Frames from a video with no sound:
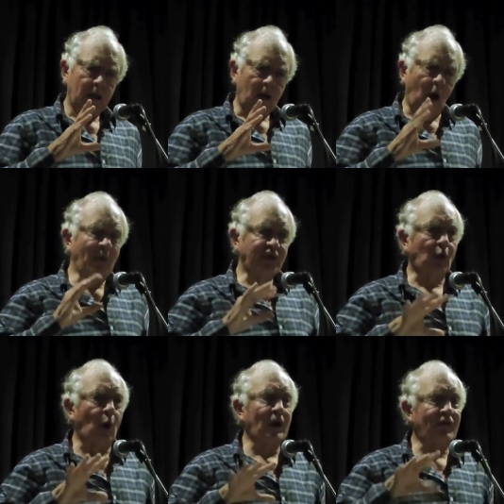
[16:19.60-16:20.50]
Almost
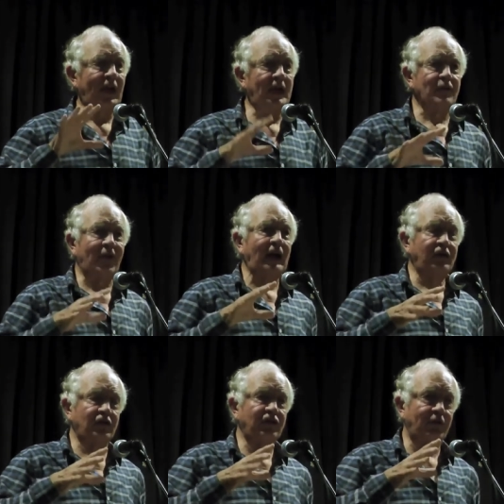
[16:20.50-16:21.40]
all of the
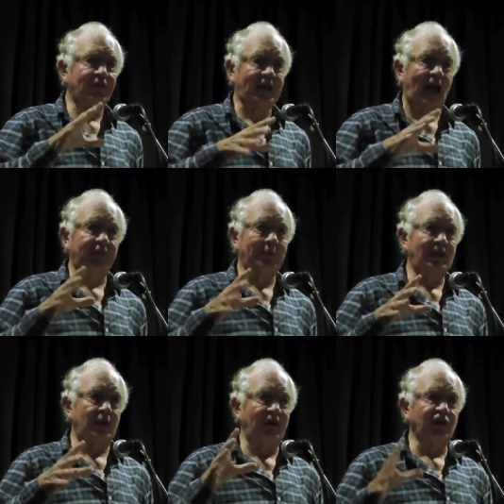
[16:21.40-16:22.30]
innovations of the
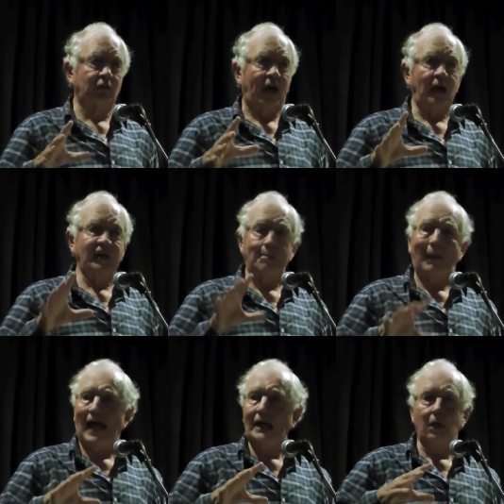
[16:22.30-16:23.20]
government of Israel
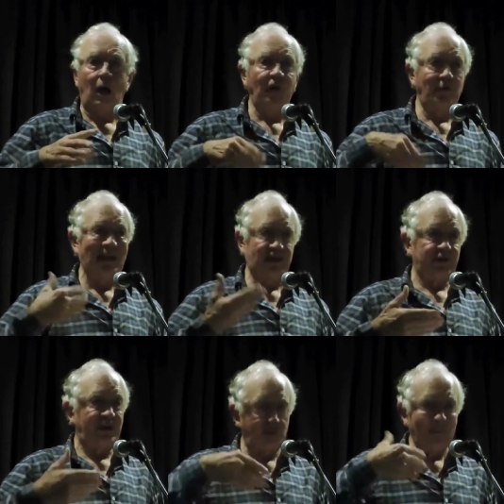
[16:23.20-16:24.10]
depend on the
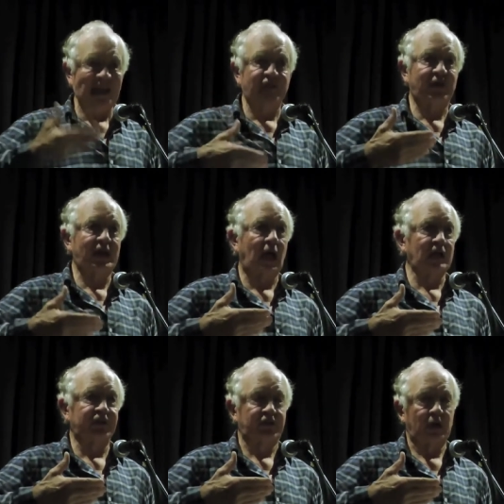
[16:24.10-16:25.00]
military. It's a military
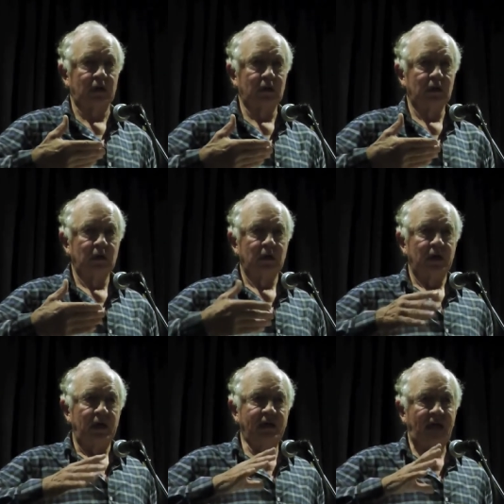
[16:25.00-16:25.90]
culture.
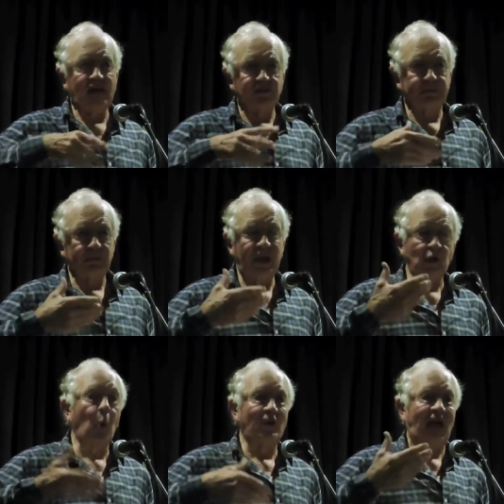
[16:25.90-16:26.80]
It has, it
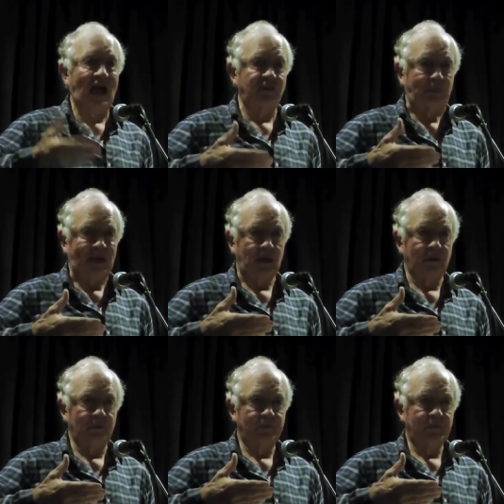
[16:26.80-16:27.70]
always has
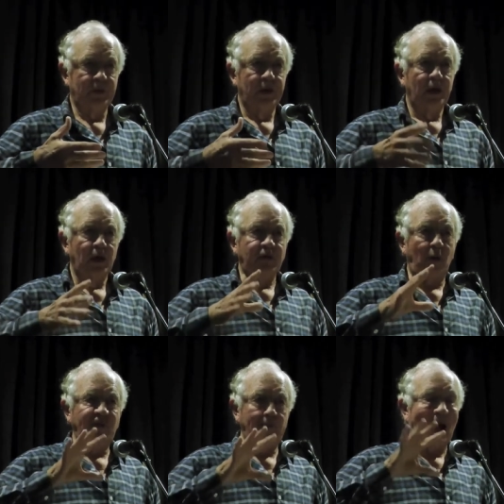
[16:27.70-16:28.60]
been.
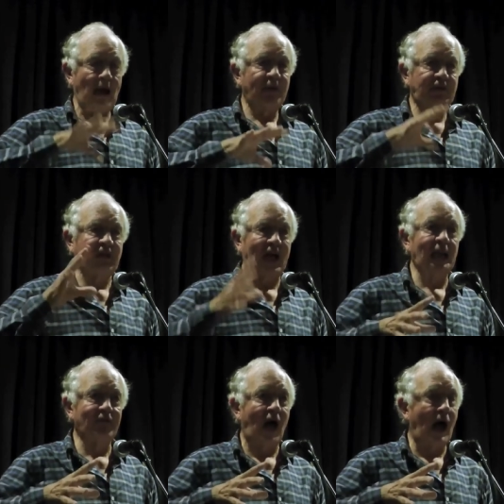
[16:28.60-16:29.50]
So it's about the
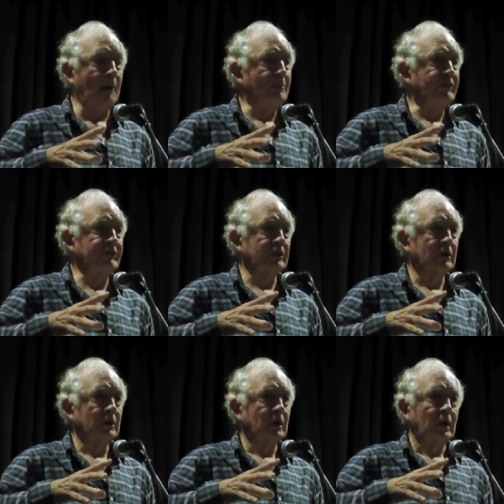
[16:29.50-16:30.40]
sale of arms,
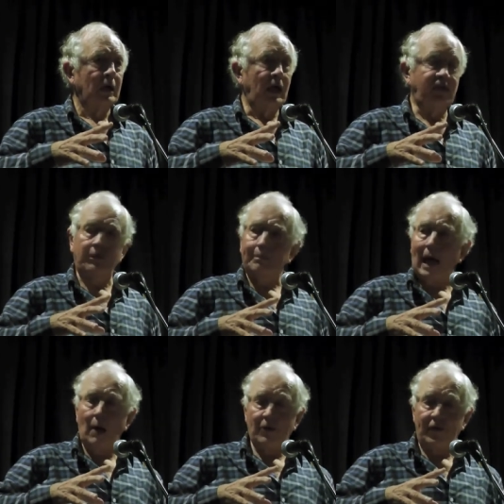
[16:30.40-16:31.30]
it's
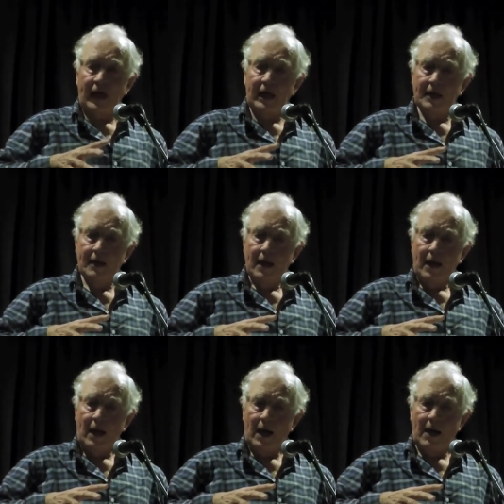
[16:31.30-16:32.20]
about the
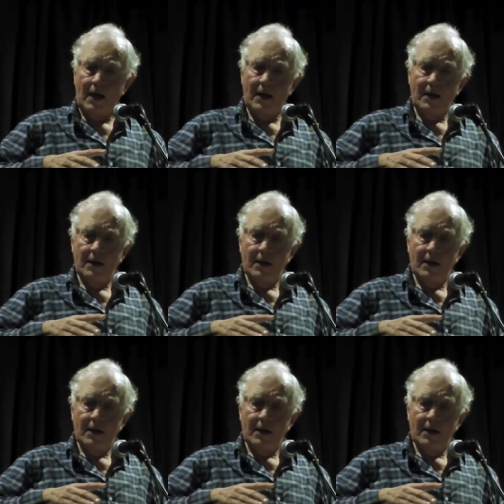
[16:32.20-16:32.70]
uh,